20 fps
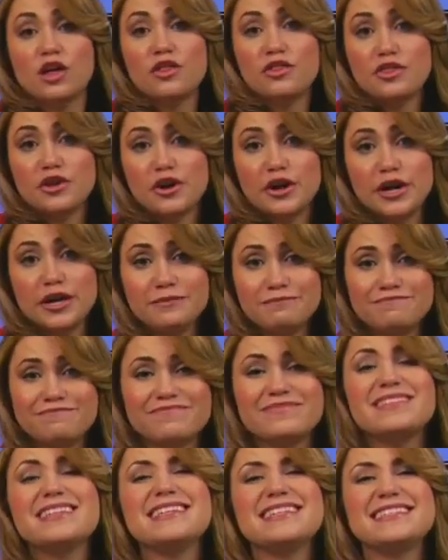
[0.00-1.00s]
Third
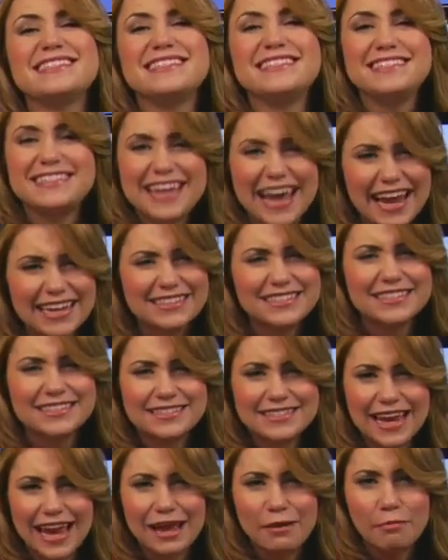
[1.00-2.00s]
is
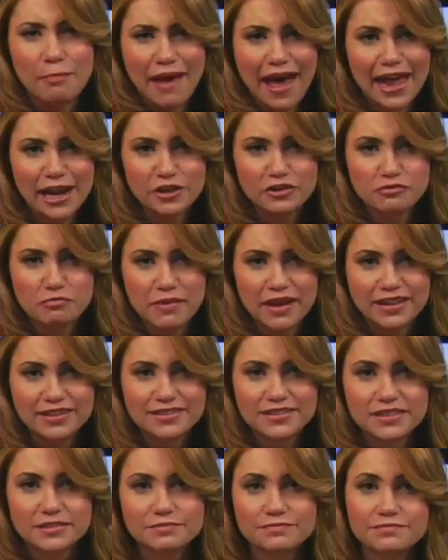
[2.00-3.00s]
day-to-day
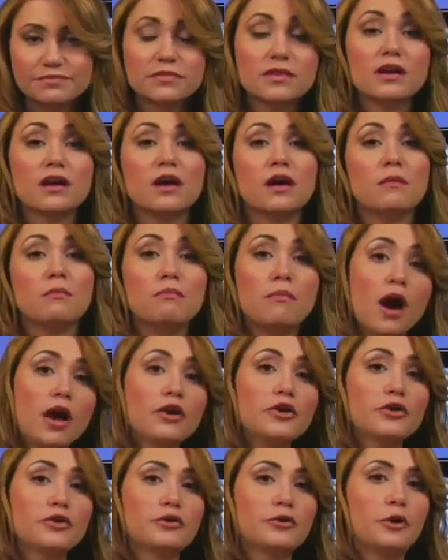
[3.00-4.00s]
management.
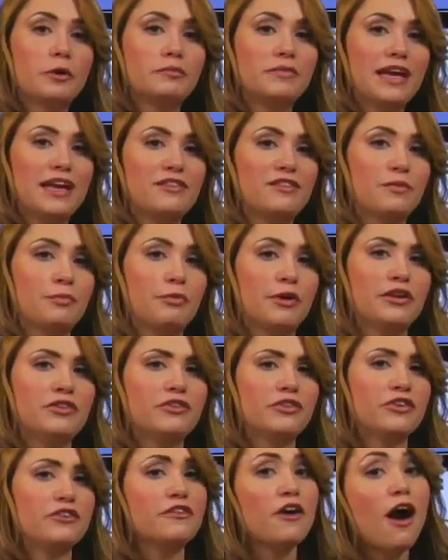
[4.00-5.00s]
Monochrome laser
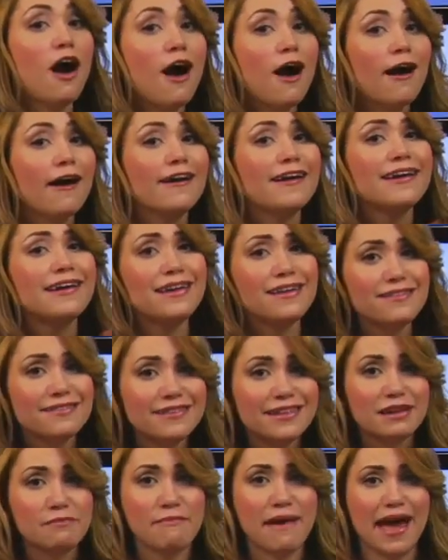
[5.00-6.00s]
printers are
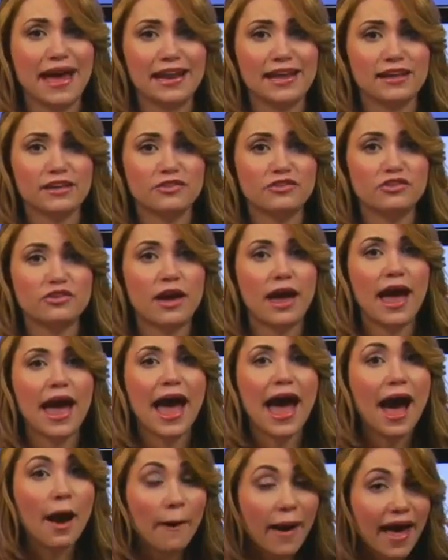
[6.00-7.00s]
easy to manage.
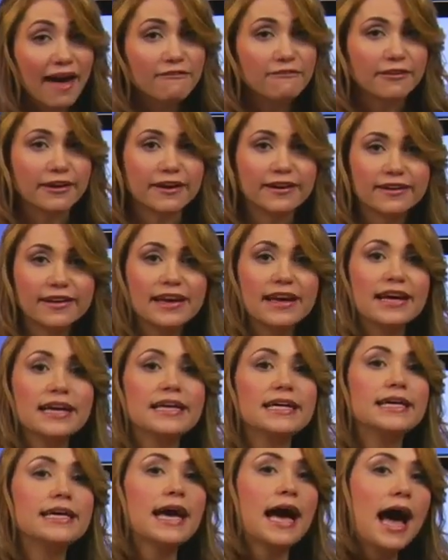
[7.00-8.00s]
However,
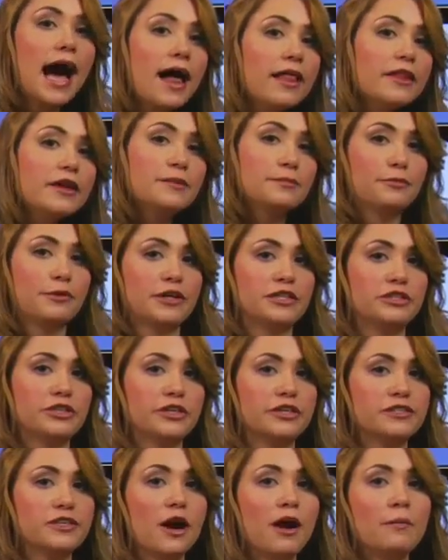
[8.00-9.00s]
color
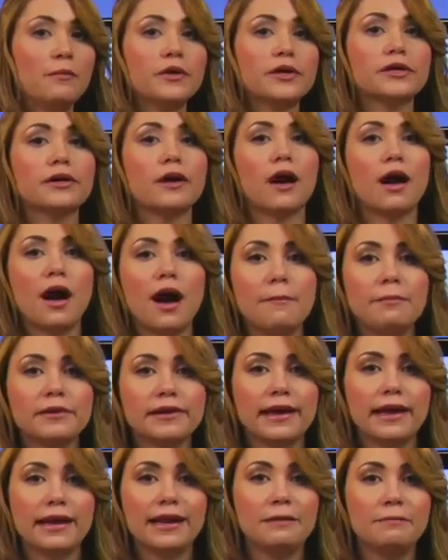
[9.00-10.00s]
printers are more
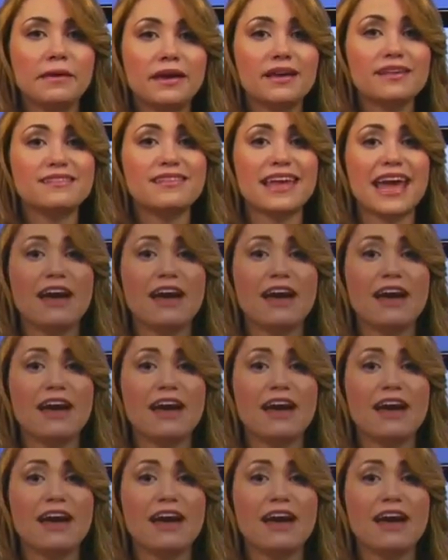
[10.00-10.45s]
complicated because they